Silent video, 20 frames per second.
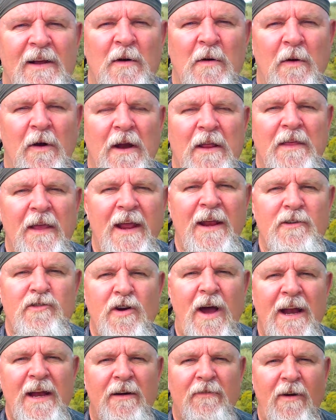or anything,
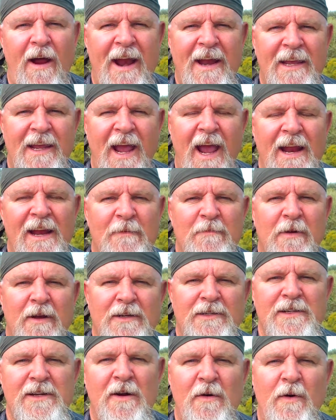try to eradicate it
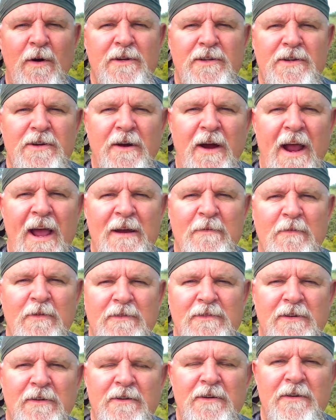because you don't want your
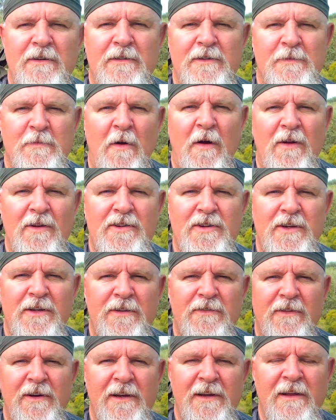animals or your small
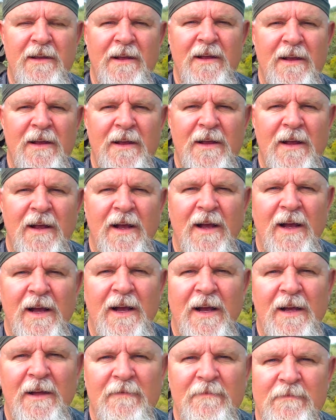children
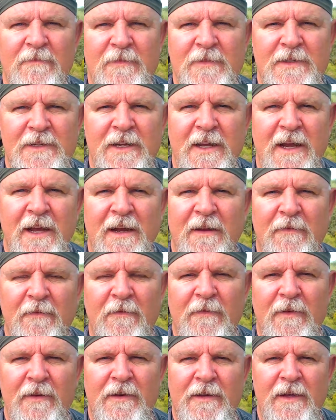uh, to get a,
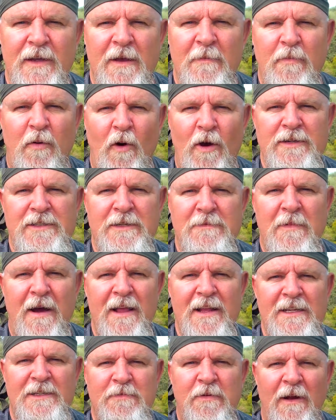to get poisoned by
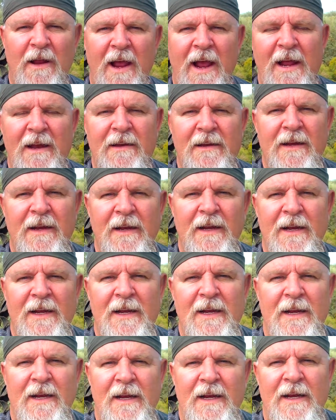this plant.
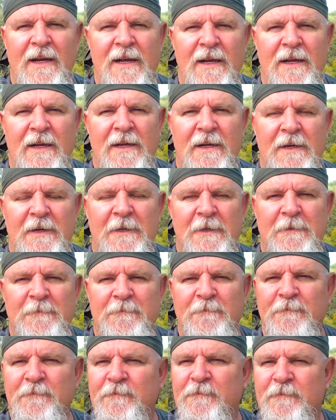Uh,
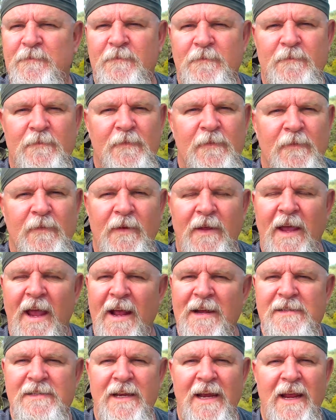
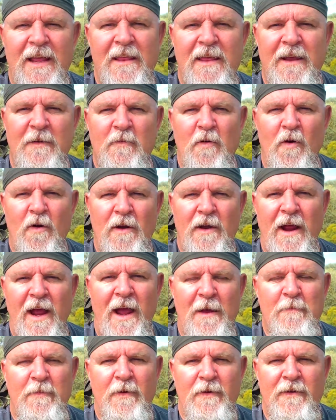can't say anything more than
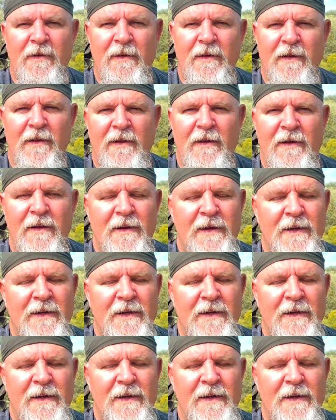that, but uh,